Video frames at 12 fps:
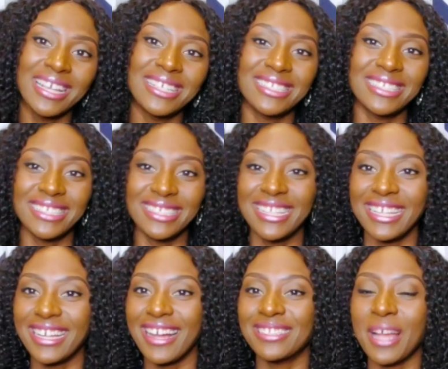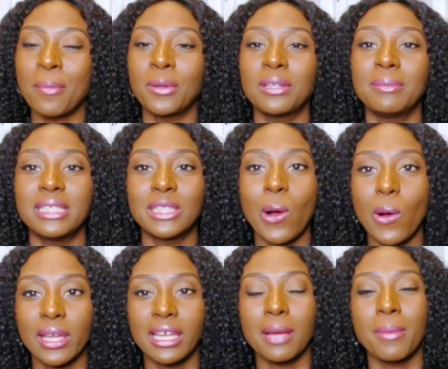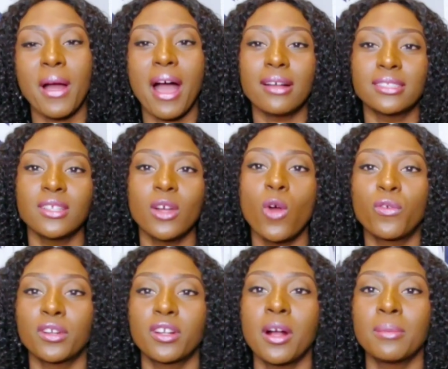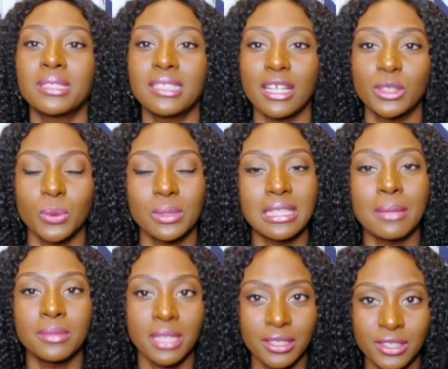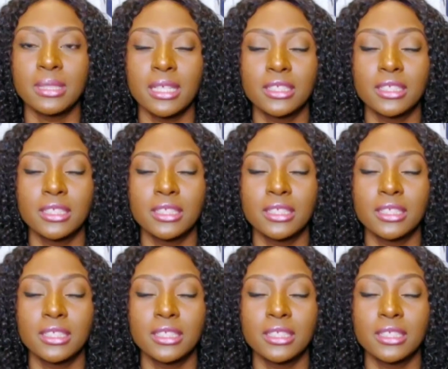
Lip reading: So today, guys, I'm going to be talking about how to overcome sexual temptation.